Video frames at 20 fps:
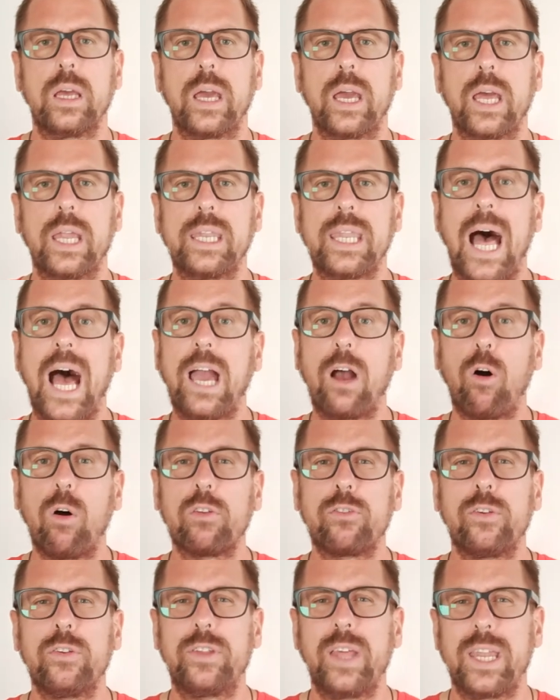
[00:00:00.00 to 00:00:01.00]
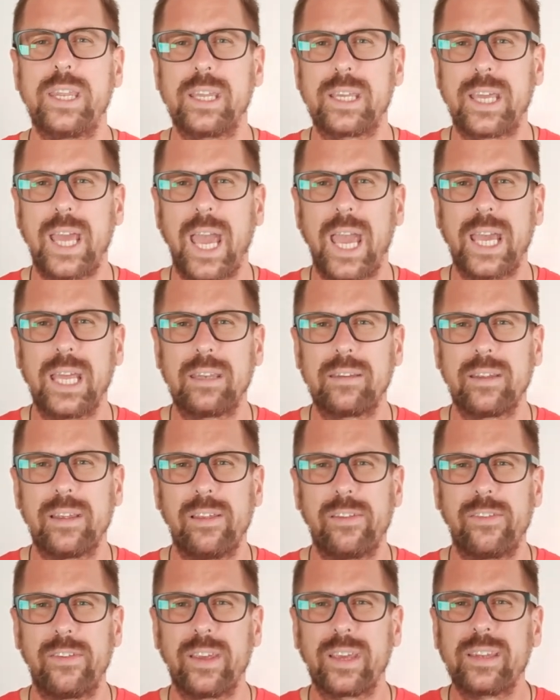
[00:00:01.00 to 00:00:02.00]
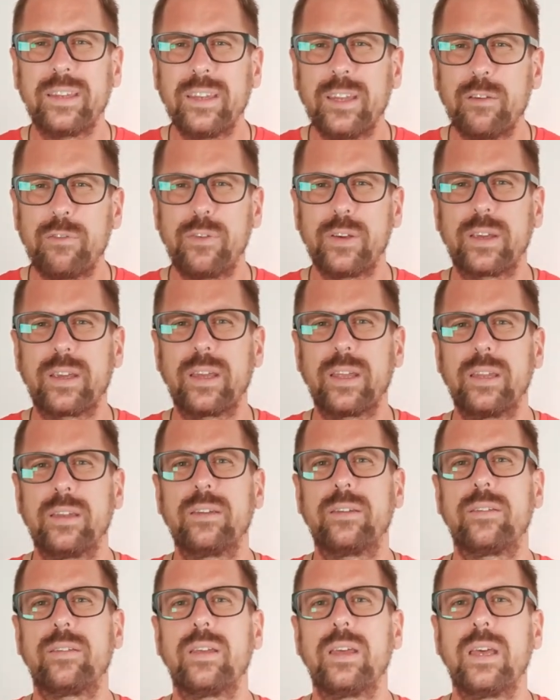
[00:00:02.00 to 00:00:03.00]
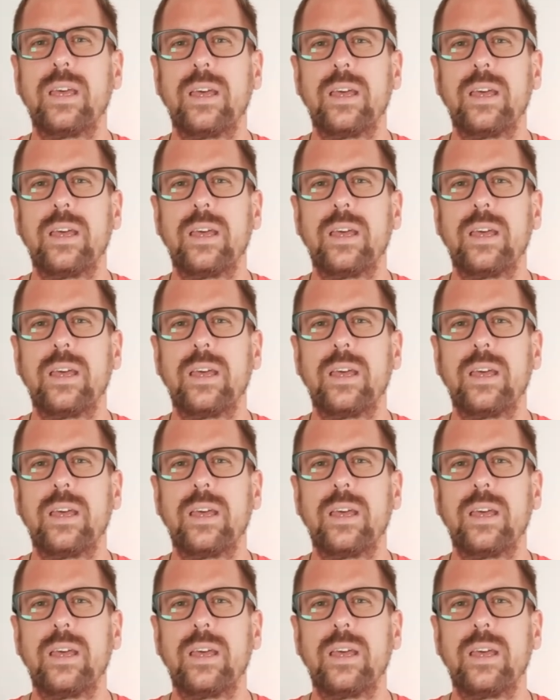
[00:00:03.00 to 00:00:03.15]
and I also dedicate a significant